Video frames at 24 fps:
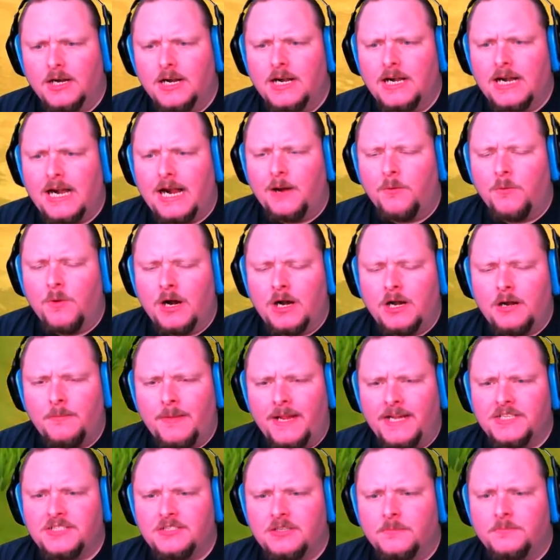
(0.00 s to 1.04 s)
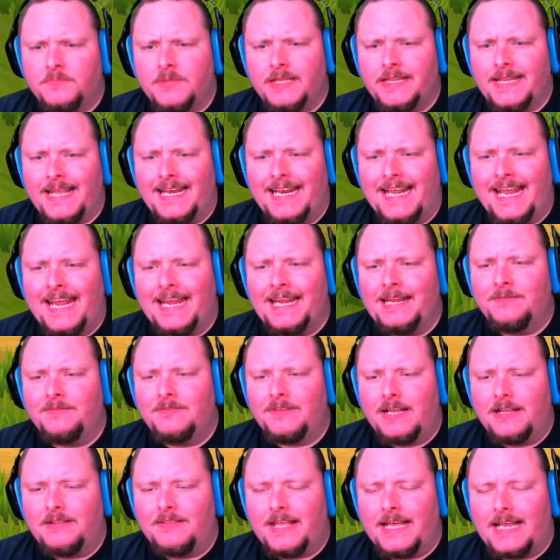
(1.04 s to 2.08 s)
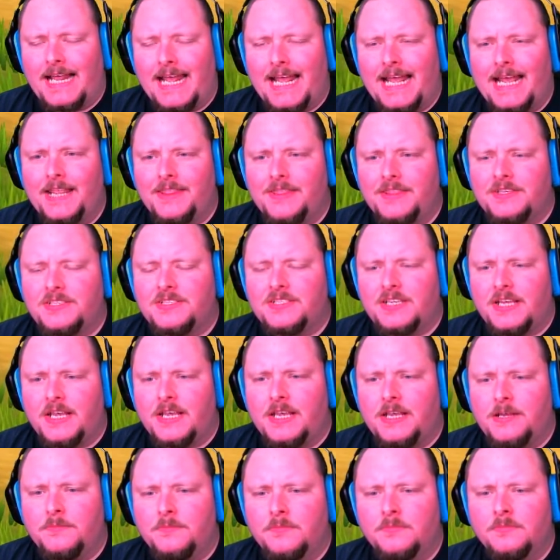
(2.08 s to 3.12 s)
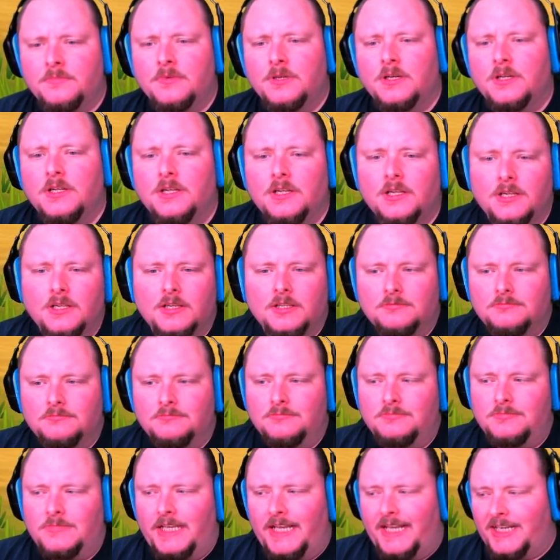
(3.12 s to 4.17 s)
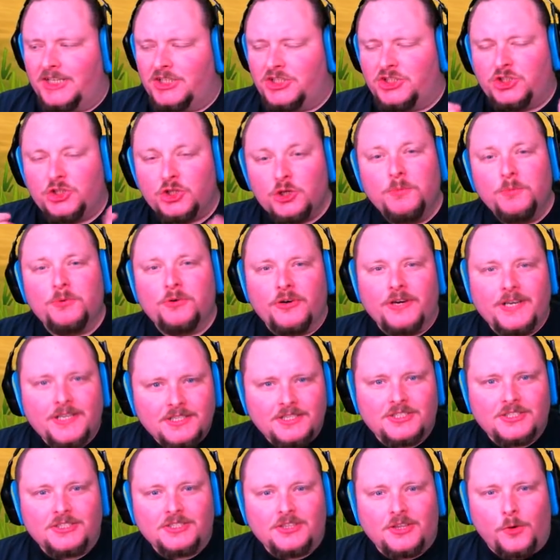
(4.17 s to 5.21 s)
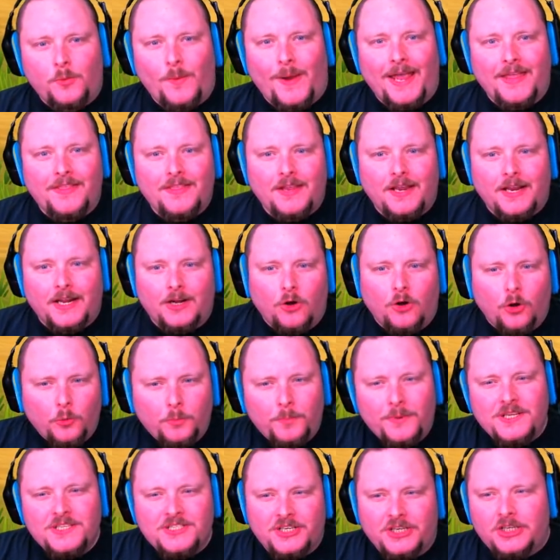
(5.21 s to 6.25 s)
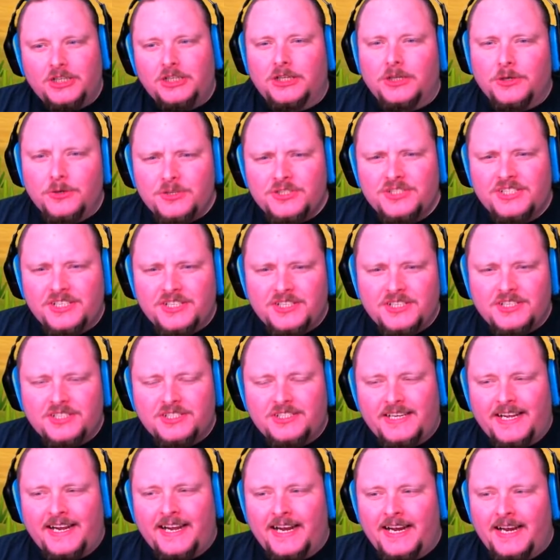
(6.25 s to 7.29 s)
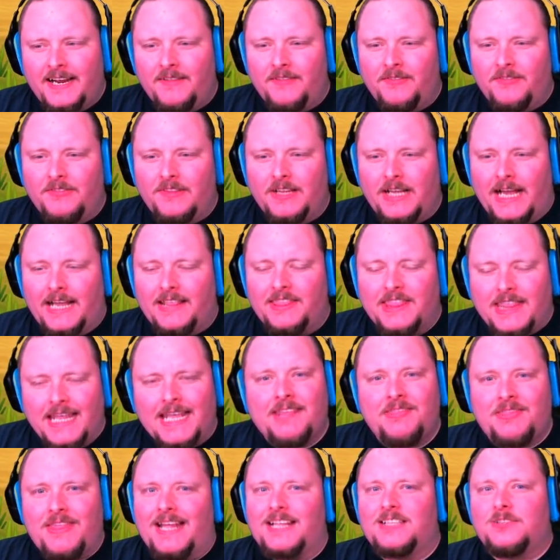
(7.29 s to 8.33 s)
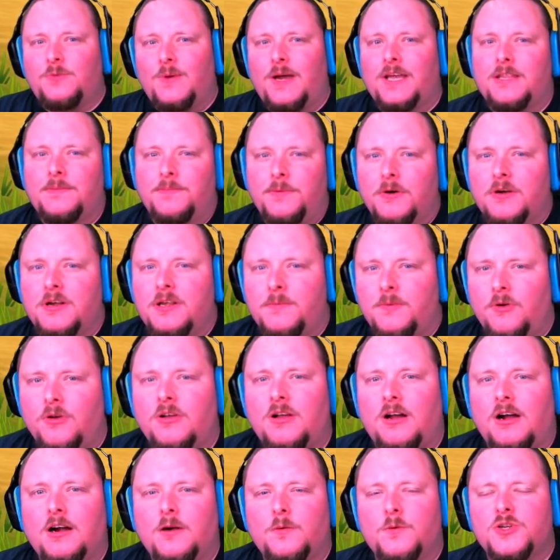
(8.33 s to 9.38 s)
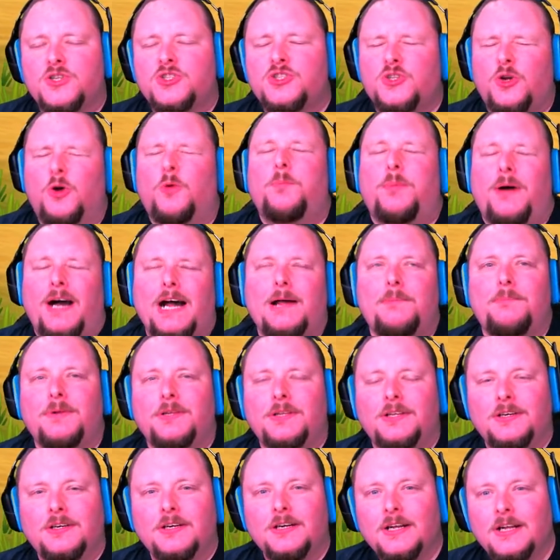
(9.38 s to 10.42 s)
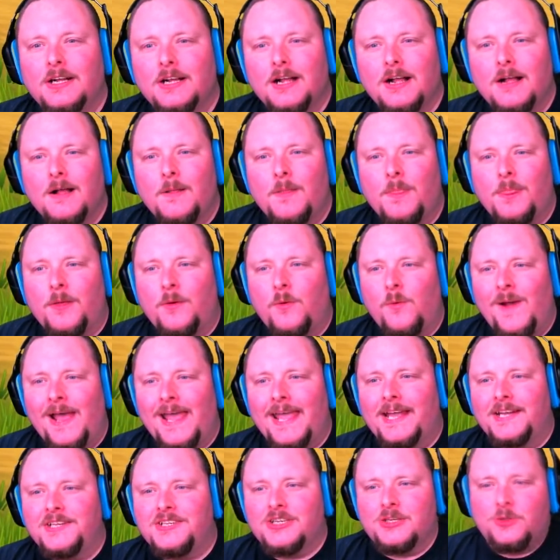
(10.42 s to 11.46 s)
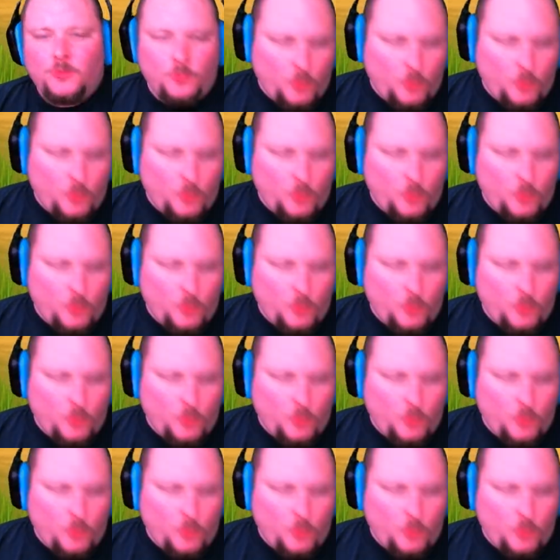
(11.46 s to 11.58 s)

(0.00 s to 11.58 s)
I wanted to make something that had the same exuberance, the way that it opens and closes, and I think that's why the Pokeball car was so popular. The way it just...